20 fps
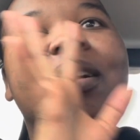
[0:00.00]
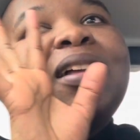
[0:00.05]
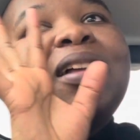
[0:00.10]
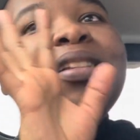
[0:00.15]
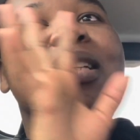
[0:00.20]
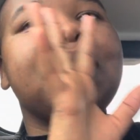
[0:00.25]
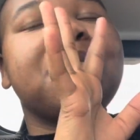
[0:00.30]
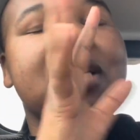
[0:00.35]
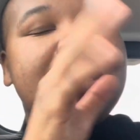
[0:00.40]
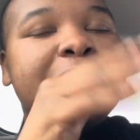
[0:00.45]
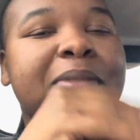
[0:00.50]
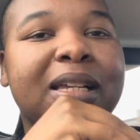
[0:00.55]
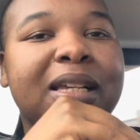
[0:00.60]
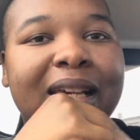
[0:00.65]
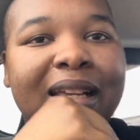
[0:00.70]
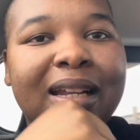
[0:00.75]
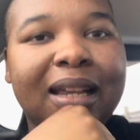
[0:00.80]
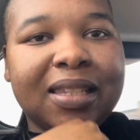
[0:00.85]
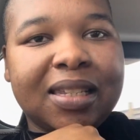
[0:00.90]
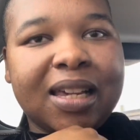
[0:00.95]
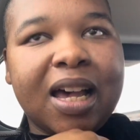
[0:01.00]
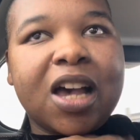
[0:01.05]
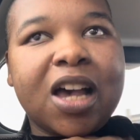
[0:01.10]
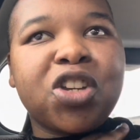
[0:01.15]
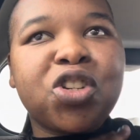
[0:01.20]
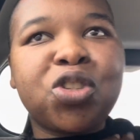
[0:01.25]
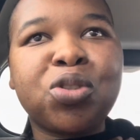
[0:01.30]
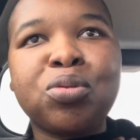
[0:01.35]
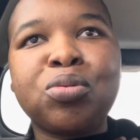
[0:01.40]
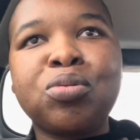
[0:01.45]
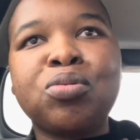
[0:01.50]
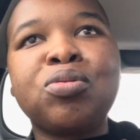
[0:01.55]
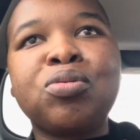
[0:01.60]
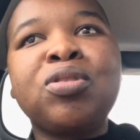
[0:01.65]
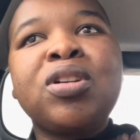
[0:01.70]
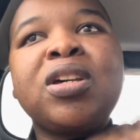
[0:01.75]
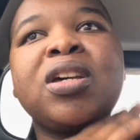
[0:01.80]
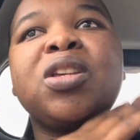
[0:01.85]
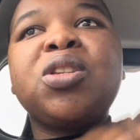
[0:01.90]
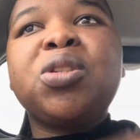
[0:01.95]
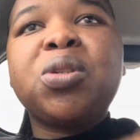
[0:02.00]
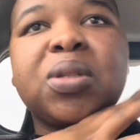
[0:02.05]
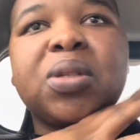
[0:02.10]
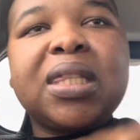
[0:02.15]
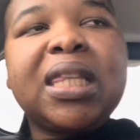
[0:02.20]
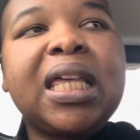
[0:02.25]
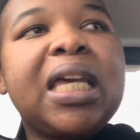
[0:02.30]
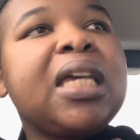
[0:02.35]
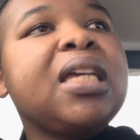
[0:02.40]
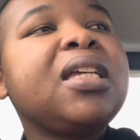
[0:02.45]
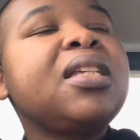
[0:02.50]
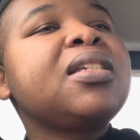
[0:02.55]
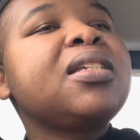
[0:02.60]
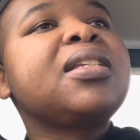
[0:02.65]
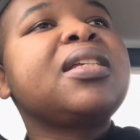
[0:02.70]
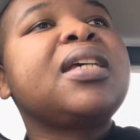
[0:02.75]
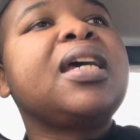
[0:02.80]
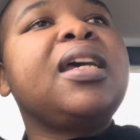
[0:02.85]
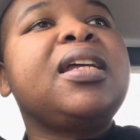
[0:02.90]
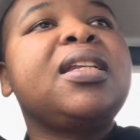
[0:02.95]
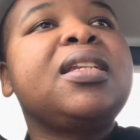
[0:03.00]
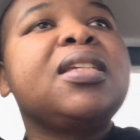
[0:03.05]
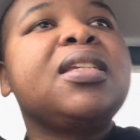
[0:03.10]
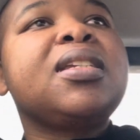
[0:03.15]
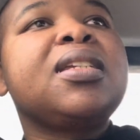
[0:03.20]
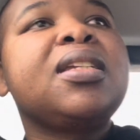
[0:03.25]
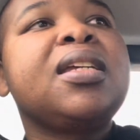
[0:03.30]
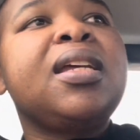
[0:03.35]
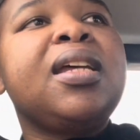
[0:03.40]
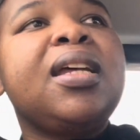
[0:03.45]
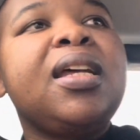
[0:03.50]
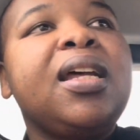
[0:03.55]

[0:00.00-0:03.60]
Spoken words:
sometimes I get attached to things and